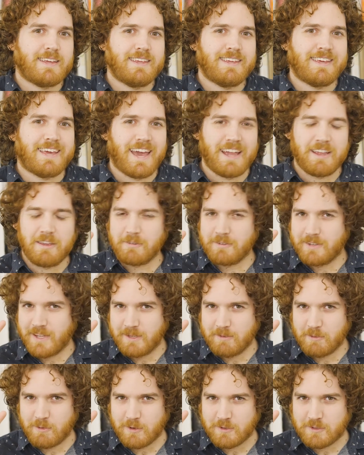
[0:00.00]
Get your
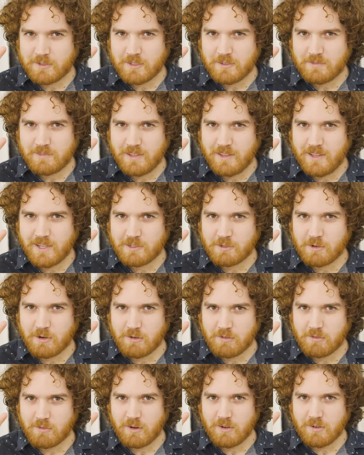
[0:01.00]
name crossed off the
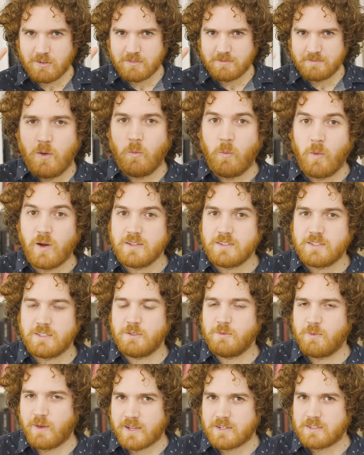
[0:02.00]
electoral roll. Once
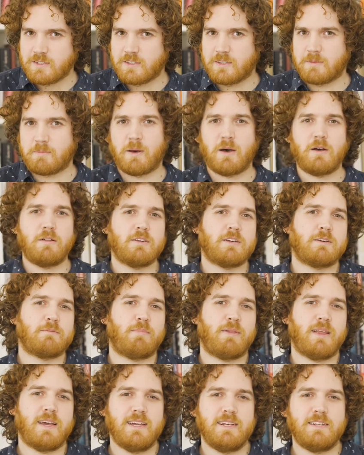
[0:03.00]
you enter the polling
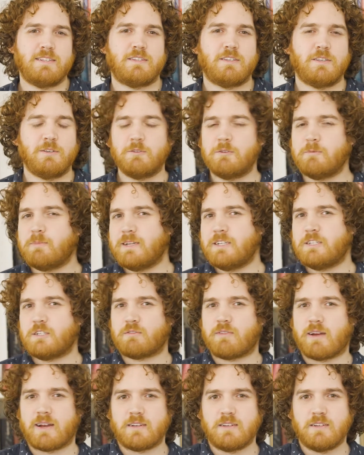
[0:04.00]
place, you will be
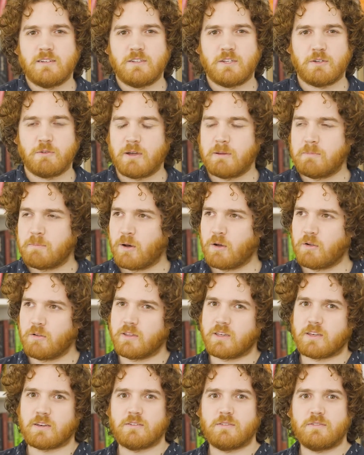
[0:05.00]
directed to a
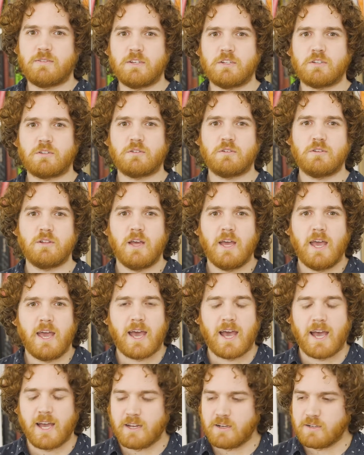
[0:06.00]
polling official,
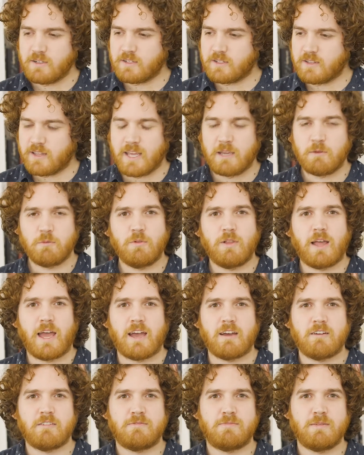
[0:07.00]
and they will
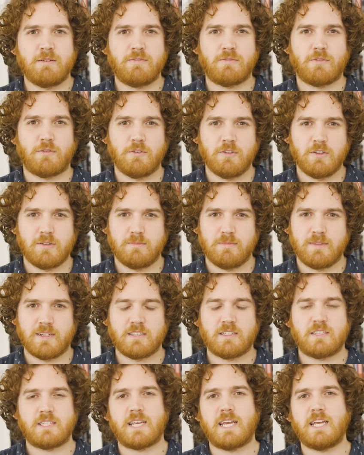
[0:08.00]
have before them the
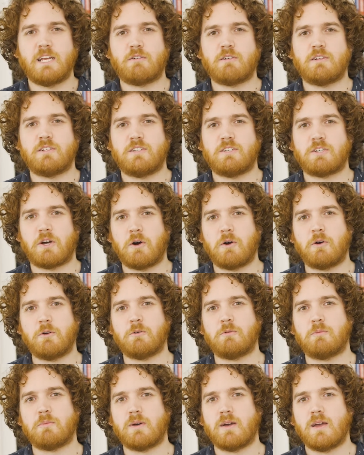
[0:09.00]
sacred
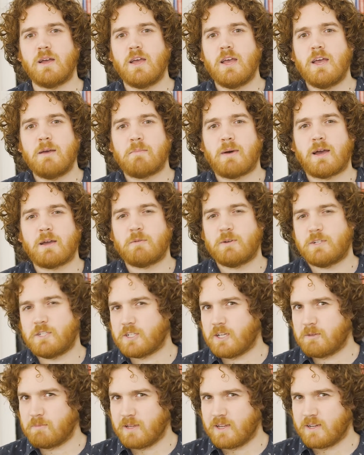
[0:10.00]
tome, by which
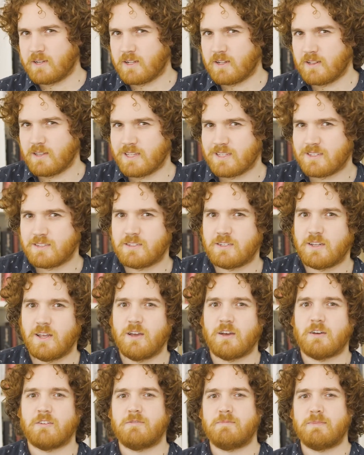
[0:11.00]
I mean a list
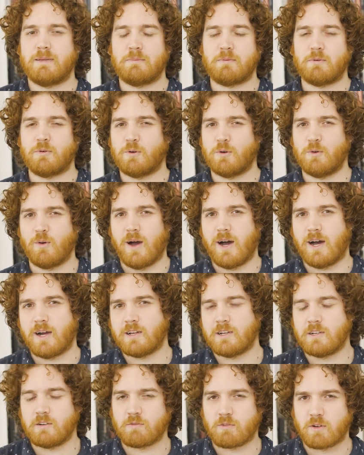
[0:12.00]
of people who
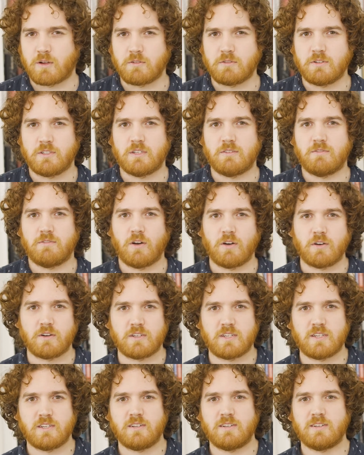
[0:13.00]
are enrolled to
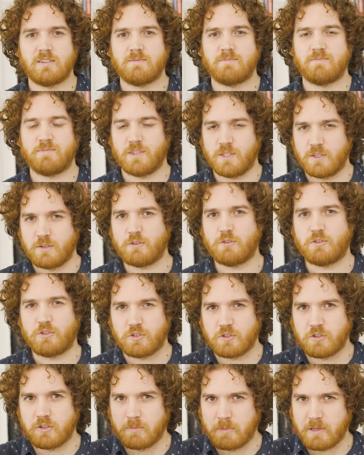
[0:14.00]
vote. You
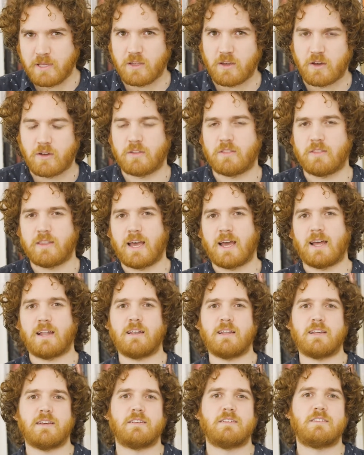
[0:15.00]
should be on that
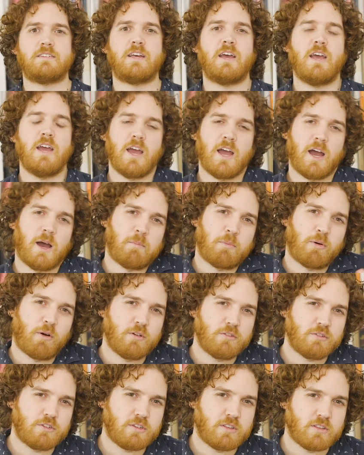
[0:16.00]
list.
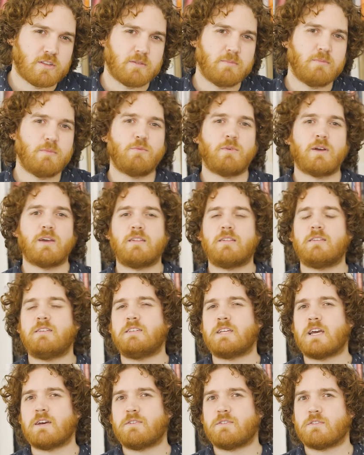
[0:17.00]
Approach them with
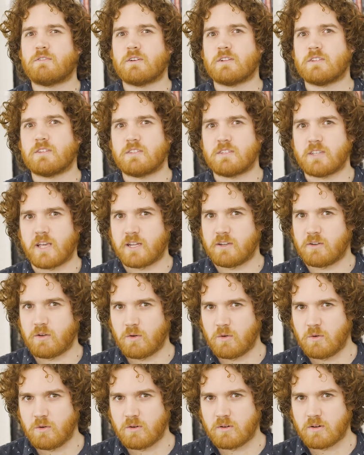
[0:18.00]
deference and
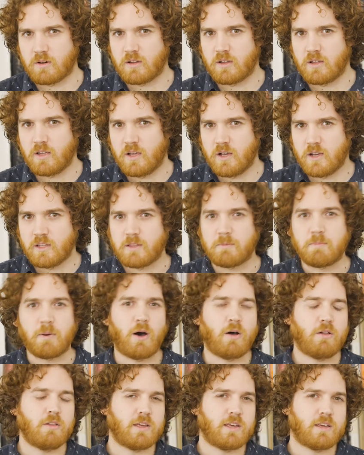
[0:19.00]
awe. The
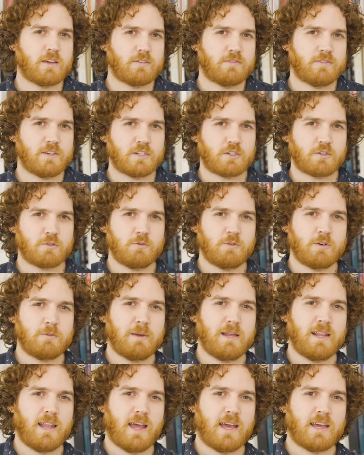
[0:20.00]
polling official will
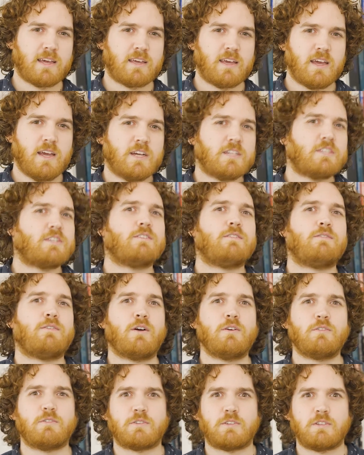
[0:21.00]
be like, to
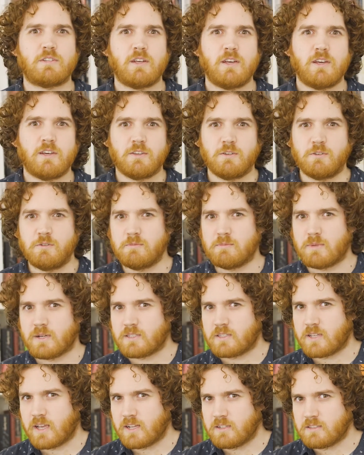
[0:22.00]
vote, you
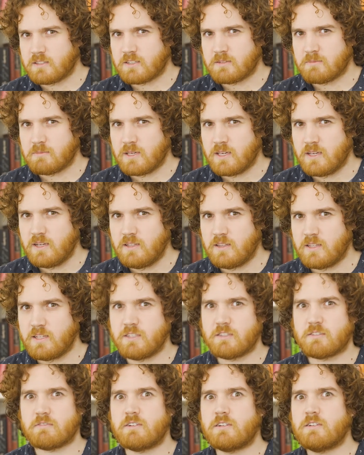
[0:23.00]
must answer me
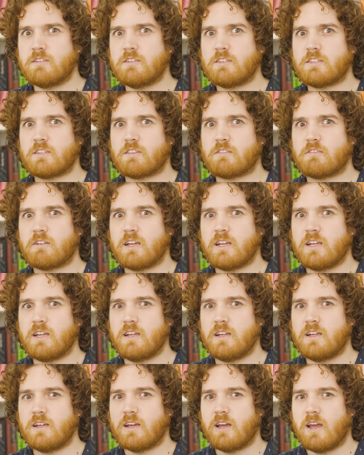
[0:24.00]
these riddles
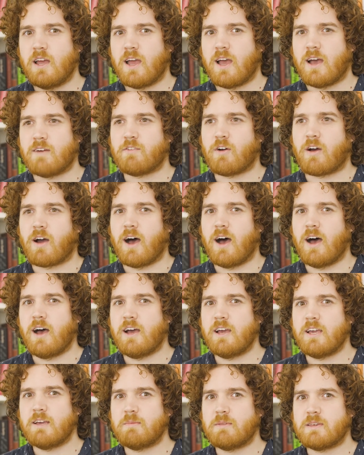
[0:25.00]
3, for
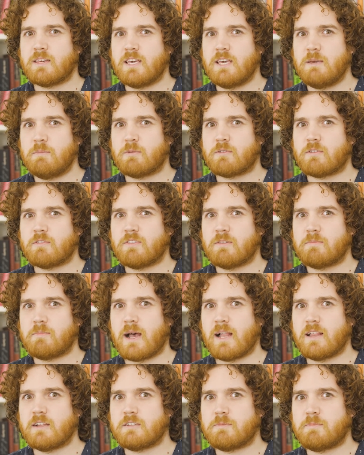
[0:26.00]
I am the keeper of the
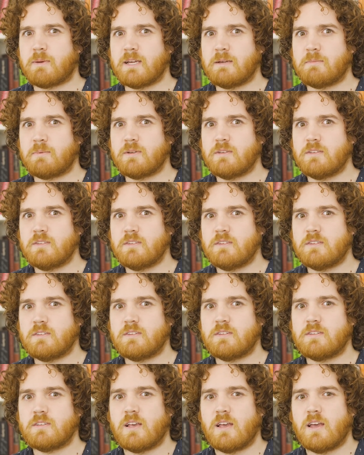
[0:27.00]
ballot
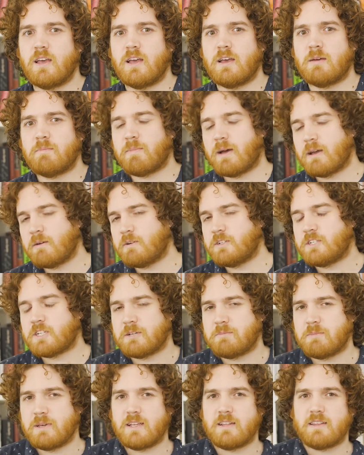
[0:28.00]
papers. By which
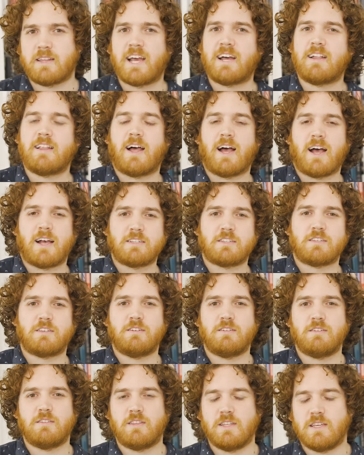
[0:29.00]
I mean they'll ask
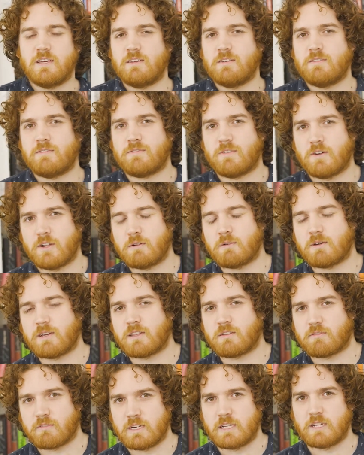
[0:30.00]
you the
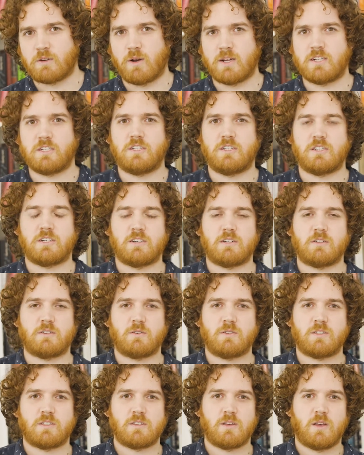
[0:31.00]
following 3 questions.